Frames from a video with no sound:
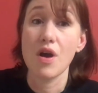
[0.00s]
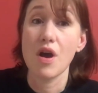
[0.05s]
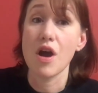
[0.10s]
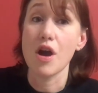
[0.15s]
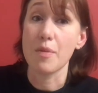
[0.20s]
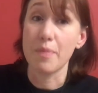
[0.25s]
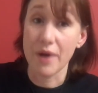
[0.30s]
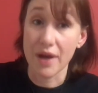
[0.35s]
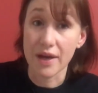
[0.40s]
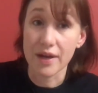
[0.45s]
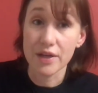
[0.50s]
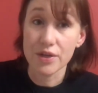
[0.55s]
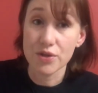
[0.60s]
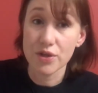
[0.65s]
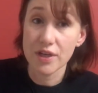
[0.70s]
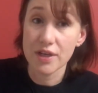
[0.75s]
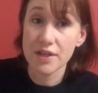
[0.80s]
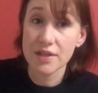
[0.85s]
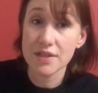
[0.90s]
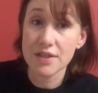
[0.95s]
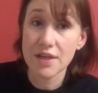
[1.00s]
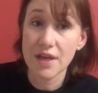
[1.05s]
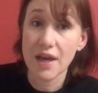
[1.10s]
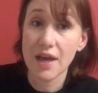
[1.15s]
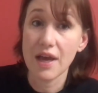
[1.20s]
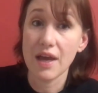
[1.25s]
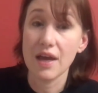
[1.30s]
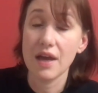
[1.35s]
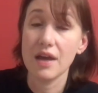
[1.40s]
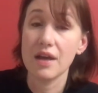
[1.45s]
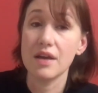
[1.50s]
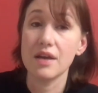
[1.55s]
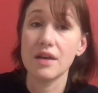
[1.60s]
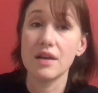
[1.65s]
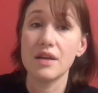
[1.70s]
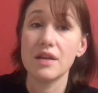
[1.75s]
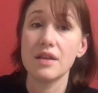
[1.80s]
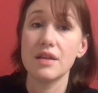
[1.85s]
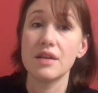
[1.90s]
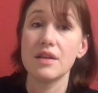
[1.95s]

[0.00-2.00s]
are potty trained, and